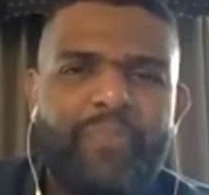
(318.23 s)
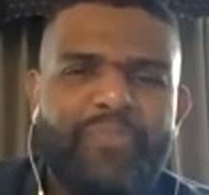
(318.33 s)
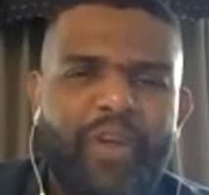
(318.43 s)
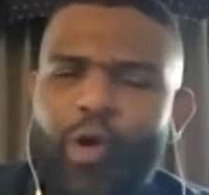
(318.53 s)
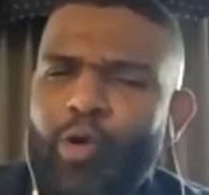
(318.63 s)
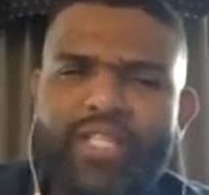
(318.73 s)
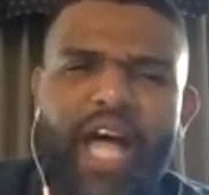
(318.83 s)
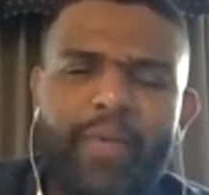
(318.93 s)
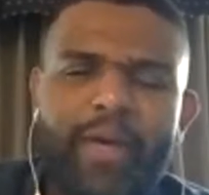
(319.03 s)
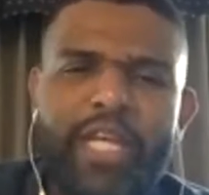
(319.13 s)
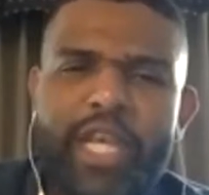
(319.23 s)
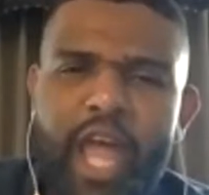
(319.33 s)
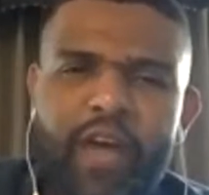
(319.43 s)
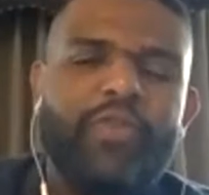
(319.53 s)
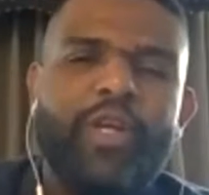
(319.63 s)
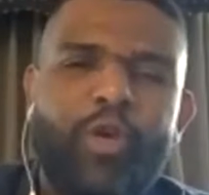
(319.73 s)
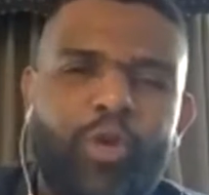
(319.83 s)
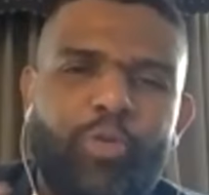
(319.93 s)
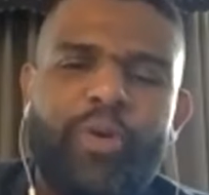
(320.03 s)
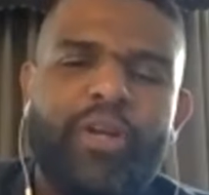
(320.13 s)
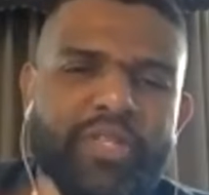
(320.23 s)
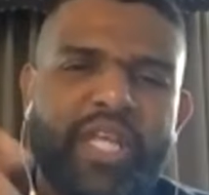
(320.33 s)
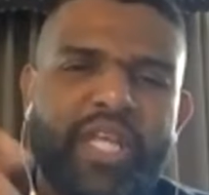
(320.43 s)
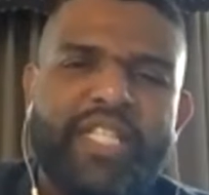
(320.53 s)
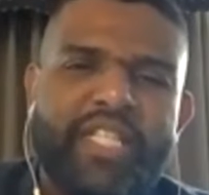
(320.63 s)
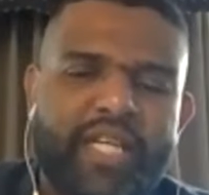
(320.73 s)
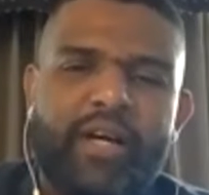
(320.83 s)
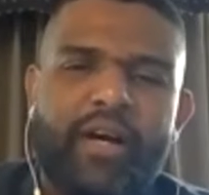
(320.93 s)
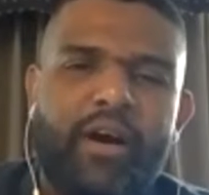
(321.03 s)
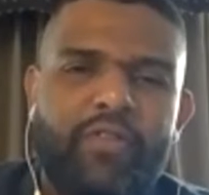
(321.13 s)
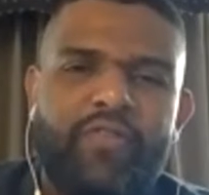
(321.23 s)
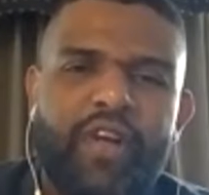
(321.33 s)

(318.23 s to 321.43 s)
the whole time I never incorporated this idea of